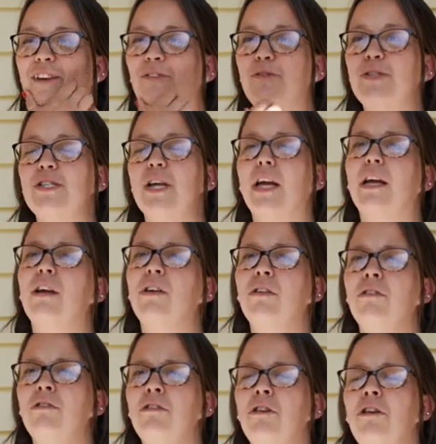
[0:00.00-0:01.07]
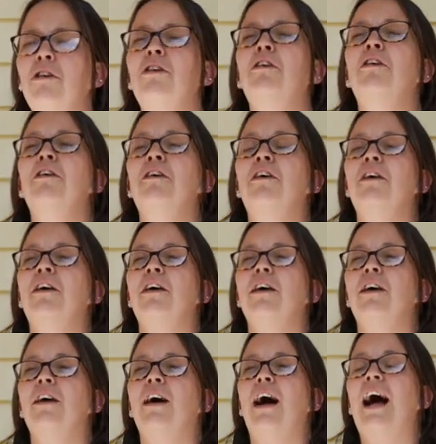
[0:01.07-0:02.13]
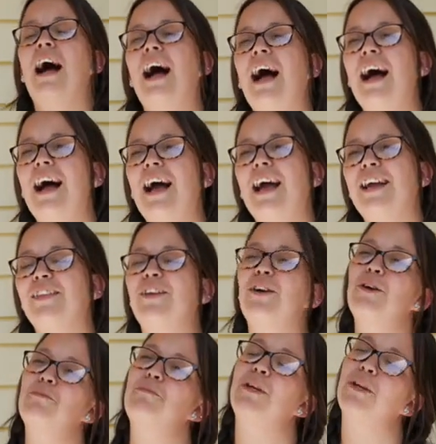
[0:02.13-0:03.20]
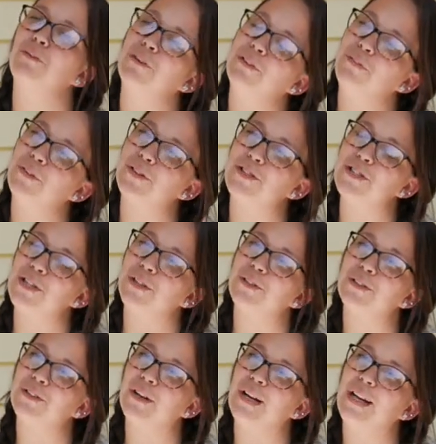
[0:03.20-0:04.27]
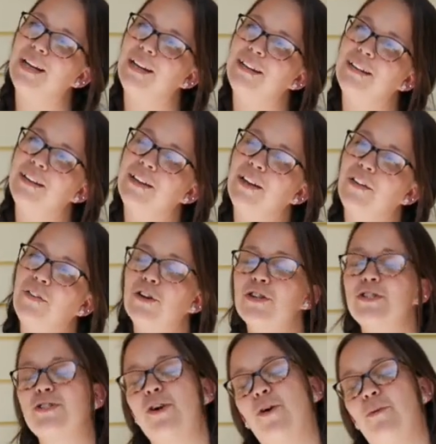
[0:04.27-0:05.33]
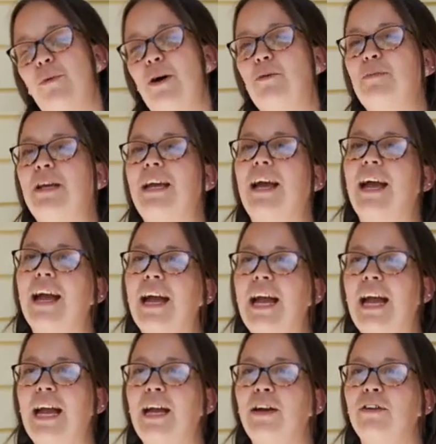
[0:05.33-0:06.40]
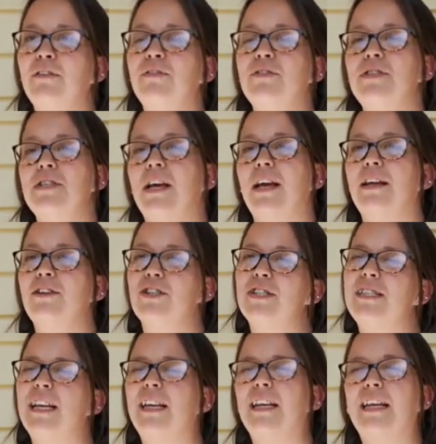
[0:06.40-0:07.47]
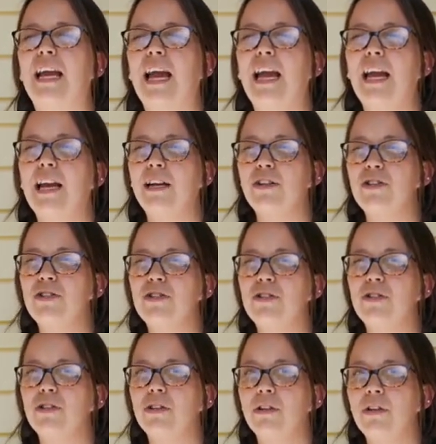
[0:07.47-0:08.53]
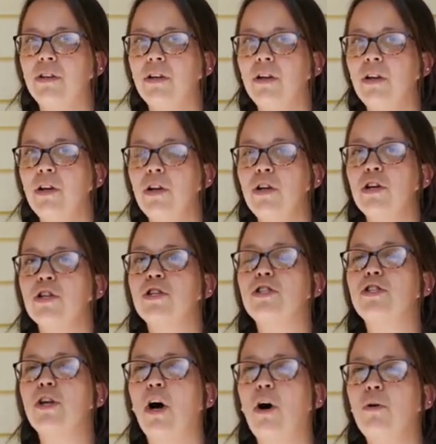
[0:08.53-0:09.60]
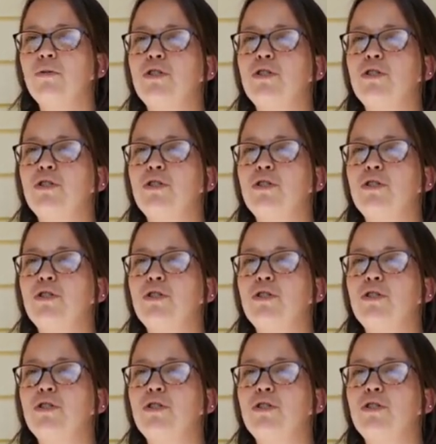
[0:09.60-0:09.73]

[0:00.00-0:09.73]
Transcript: was like, hi, they're beautiful children. They're so well behaved and just engaged. So